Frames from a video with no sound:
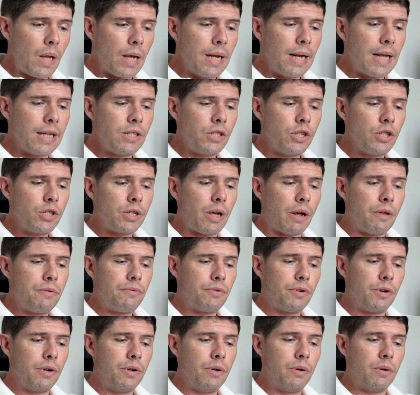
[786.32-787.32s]
let's just go
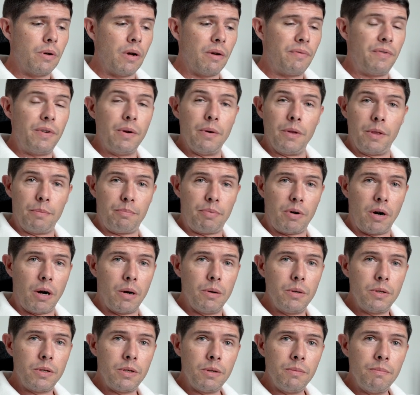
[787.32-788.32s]
through a few of the
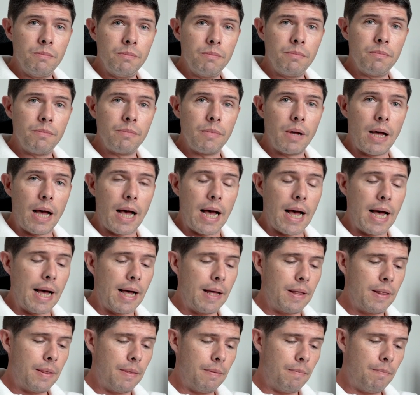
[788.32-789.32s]
pros.
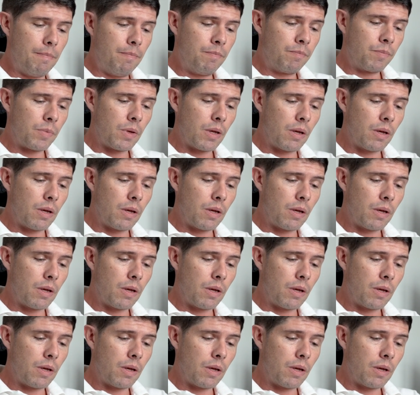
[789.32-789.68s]
Again,